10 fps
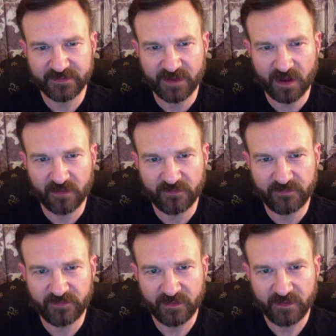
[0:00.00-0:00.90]

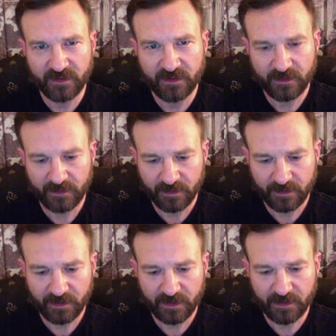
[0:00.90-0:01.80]
Dove,
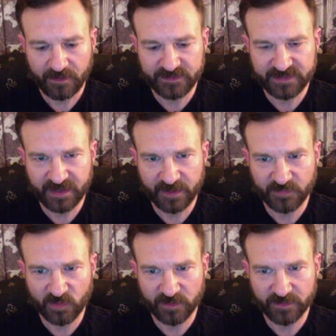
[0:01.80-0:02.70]
and who's that up
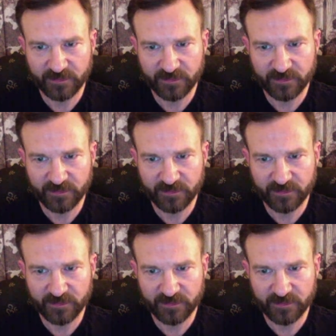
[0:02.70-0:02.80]
north?